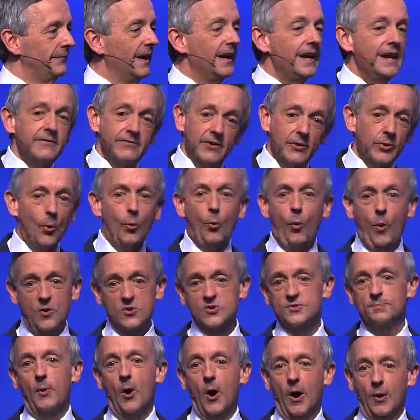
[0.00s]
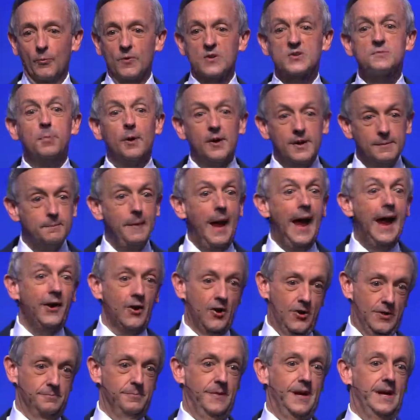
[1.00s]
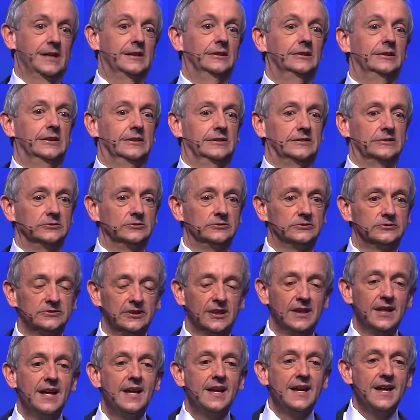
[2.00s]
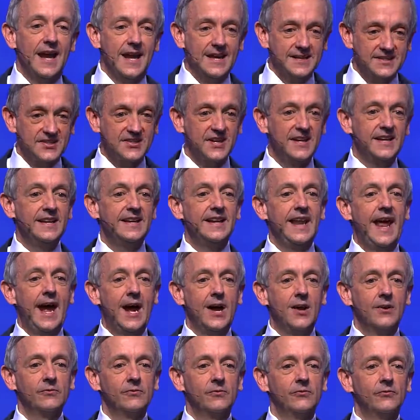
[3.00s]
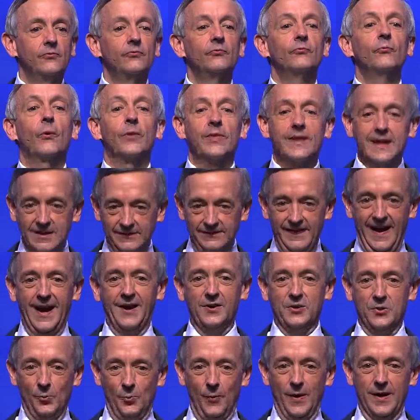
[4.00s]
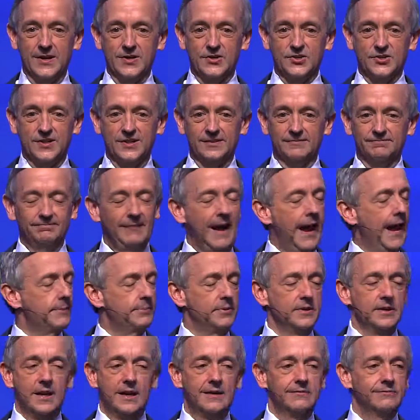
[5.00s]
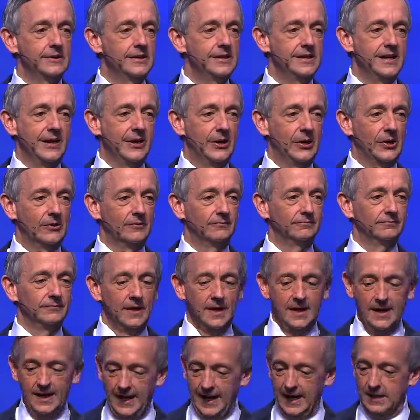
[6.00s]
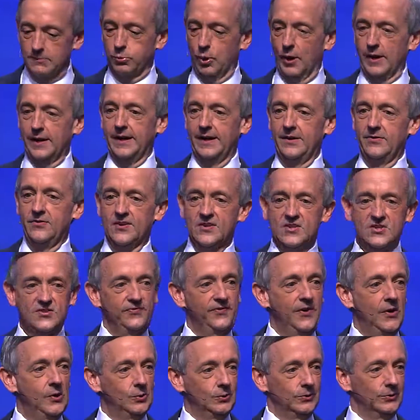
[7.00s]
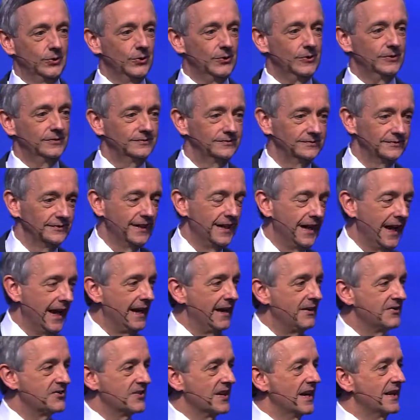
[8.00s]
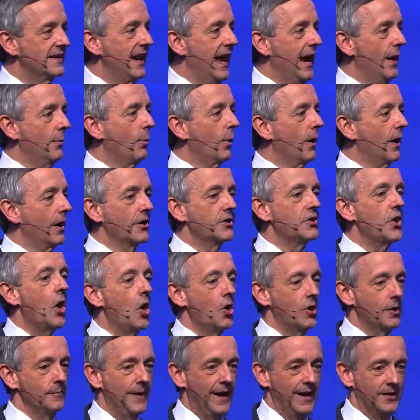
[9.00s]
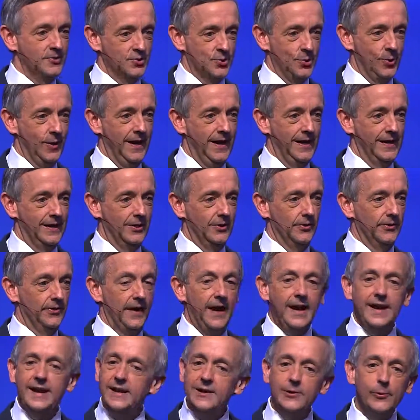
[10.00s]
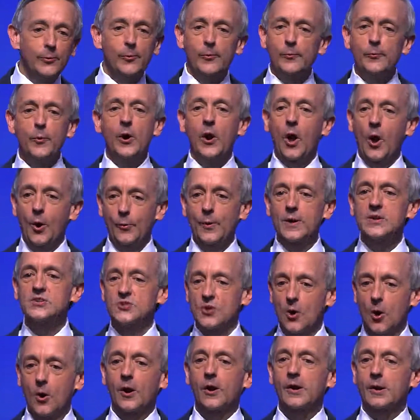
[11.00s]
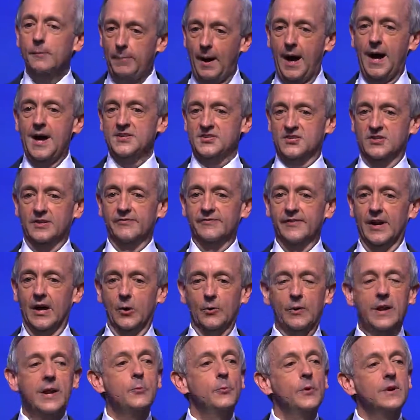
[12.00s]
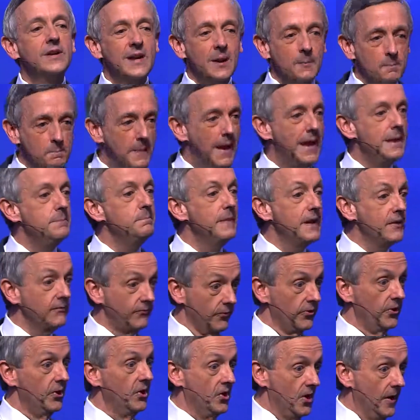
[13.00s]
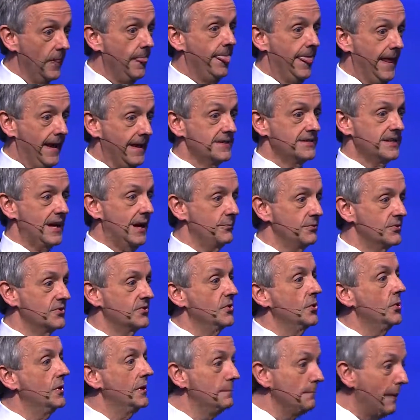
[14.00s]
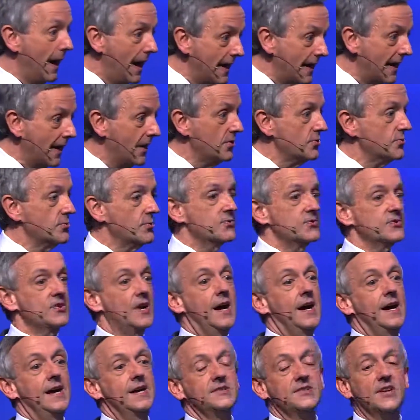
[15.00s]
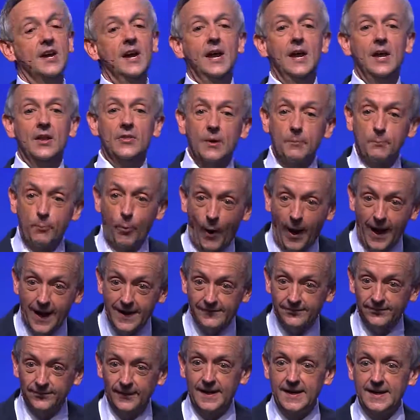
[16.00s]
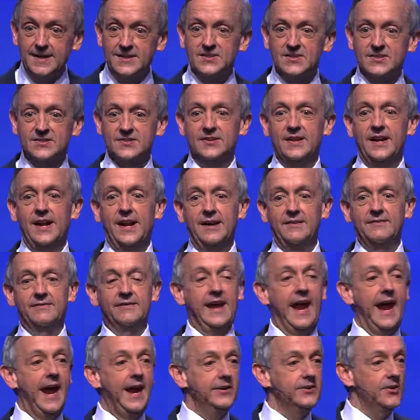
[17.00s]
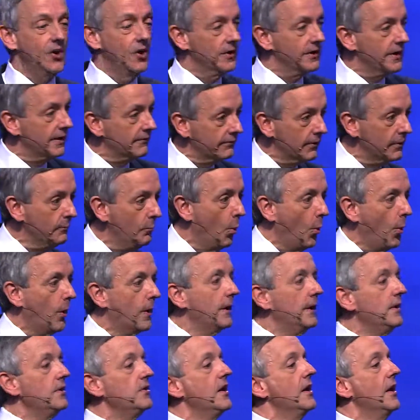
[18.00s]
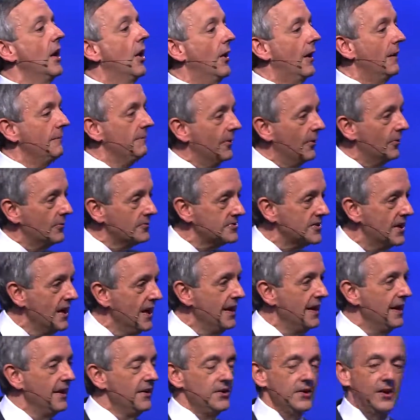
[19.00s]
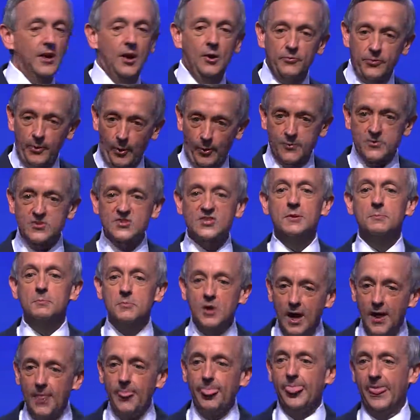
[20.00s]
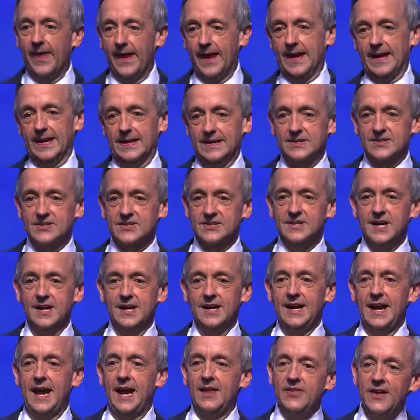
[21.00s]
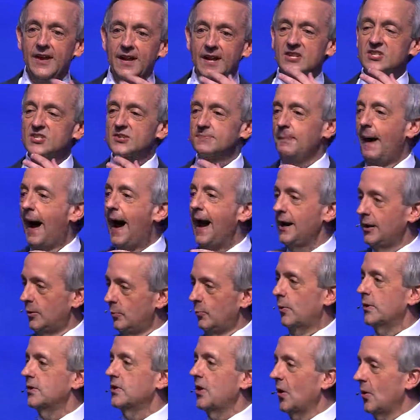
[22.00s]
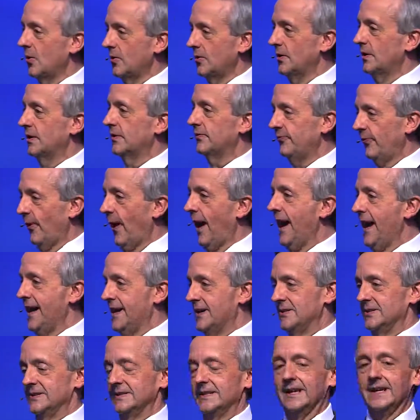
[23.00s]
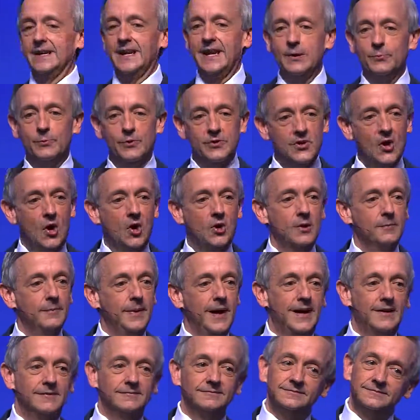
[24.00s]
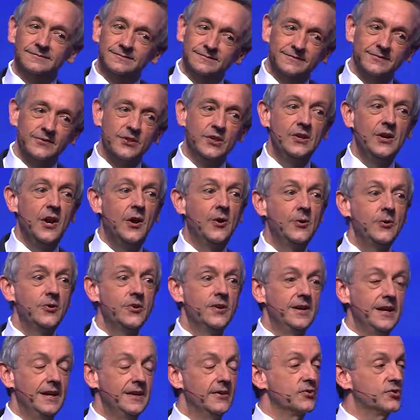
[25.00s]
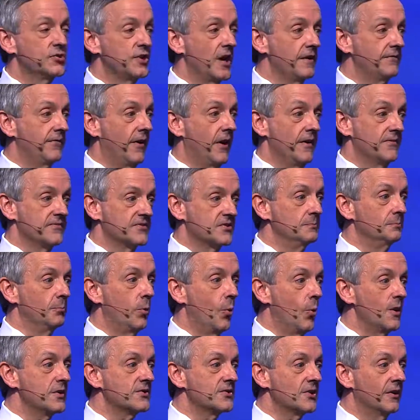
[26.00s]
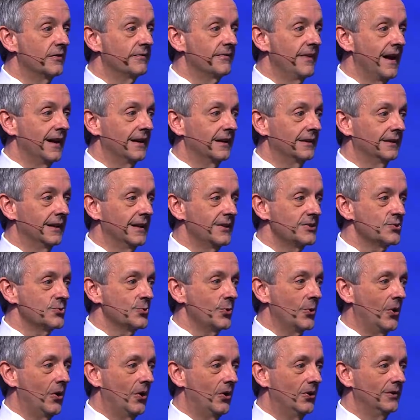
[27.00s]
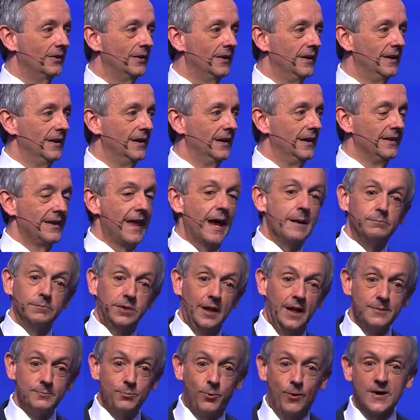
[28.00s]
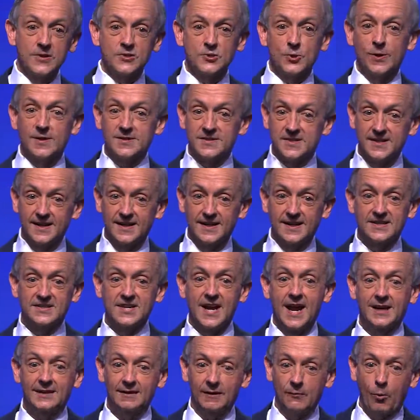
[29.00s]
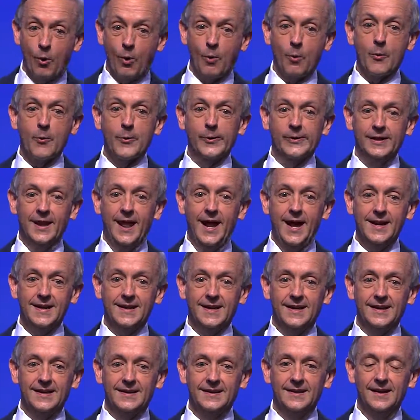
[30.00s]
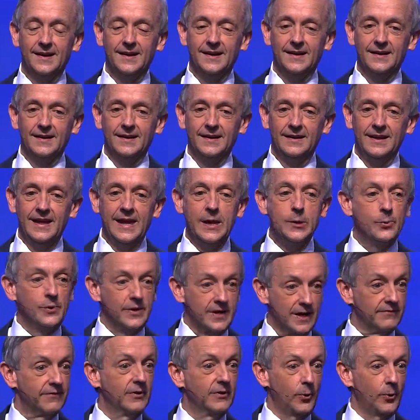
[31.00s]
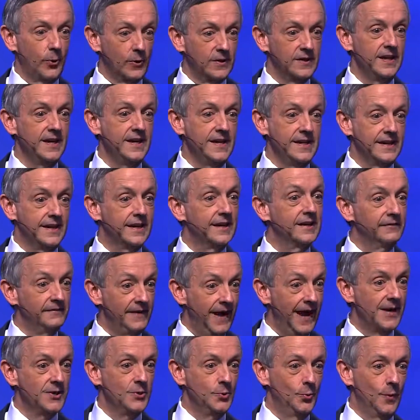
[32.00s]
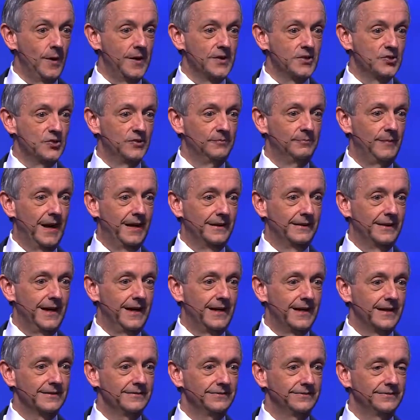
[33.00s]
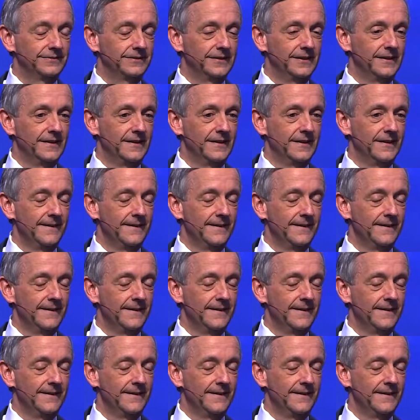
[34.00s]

But even the worst part was putting back on my clothes and sitting down for the evaluation. Happened every year. He'd bring in this folder, and he'd said, now we're going to talk about your health. And he would always start on a positive note. He would commend me for the good things I was doing, my exercise, the bran flakes that I gagged on every morning. You know, there were some good things. And then his smile would turn to a frown, and he would talk about, you know, you need to shave off some points off that cholesterol. That blood pressure isn't exactly where we would like it. He would critique and evaluation of my life.